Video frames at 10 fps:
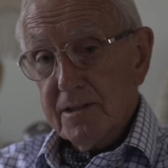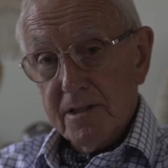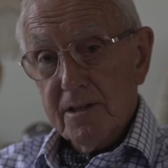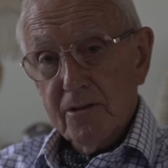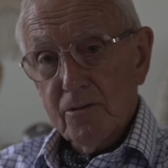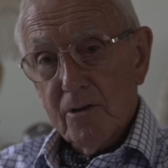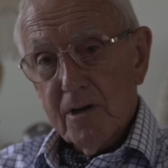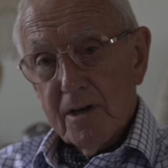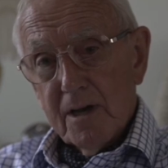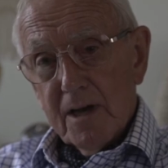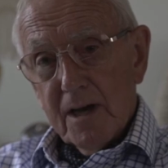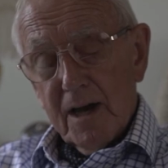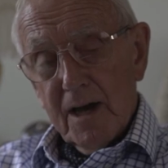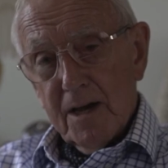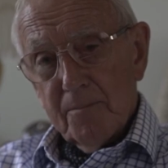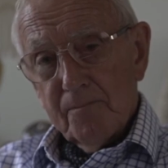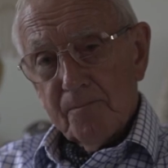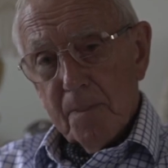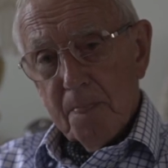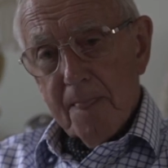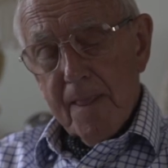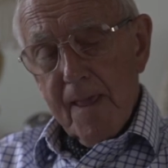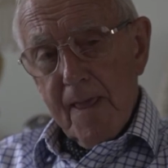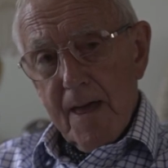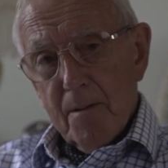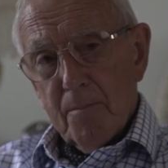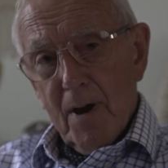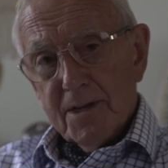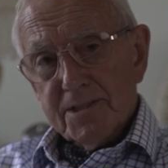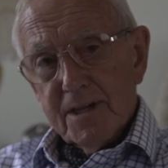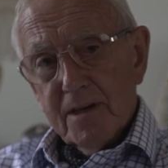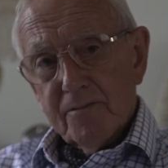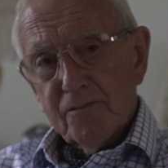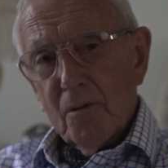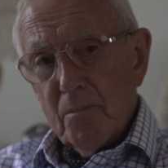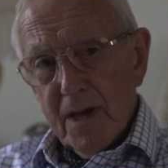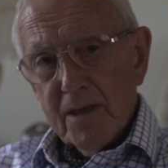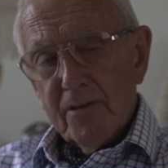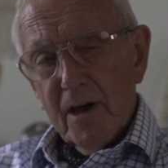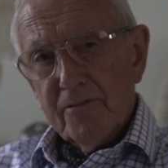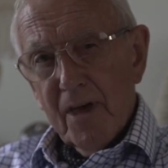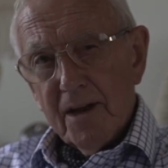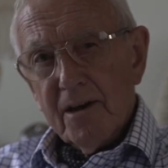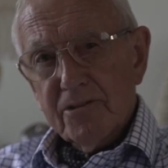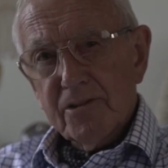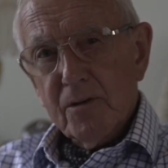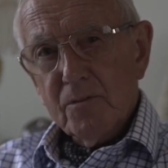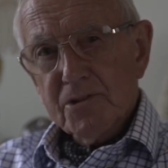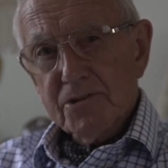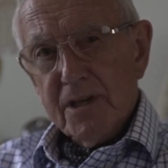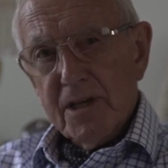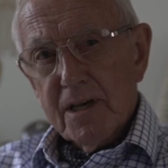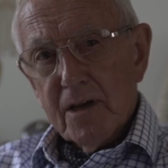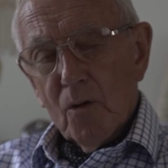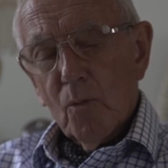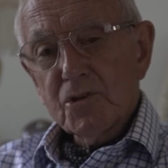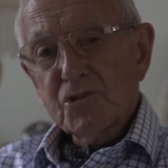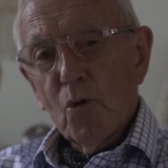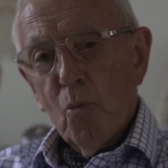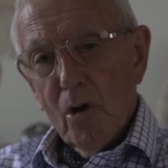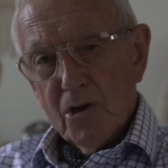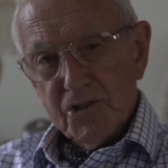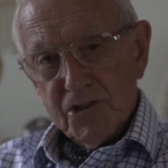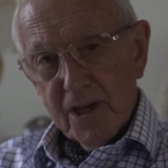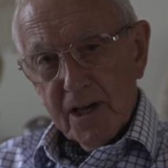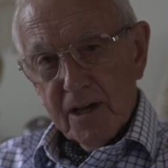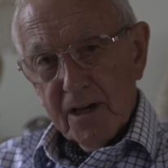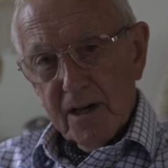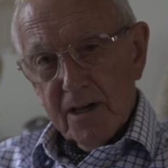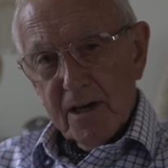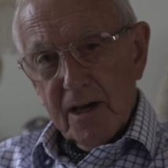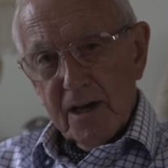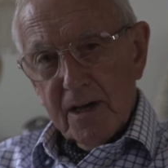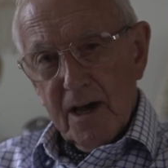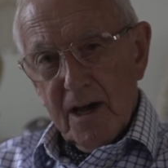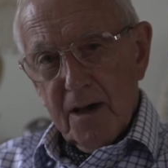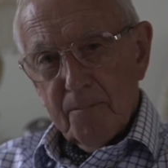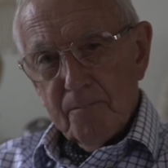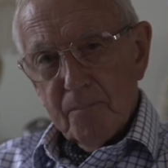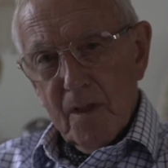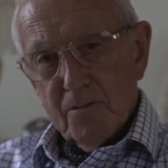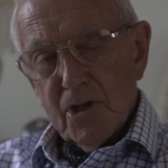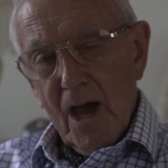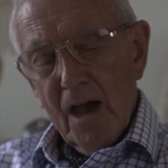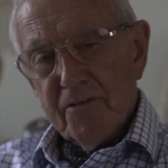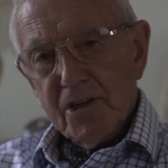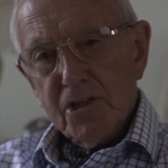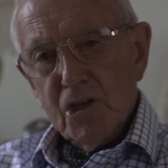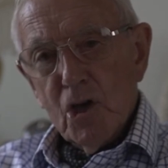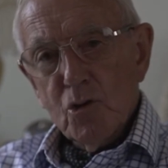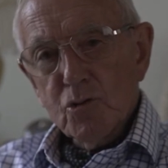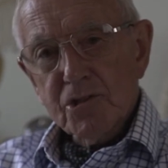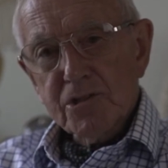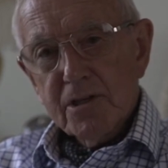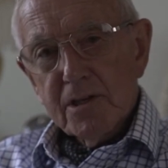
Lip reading: to do. But for me, that I think was the worst thing. Having to use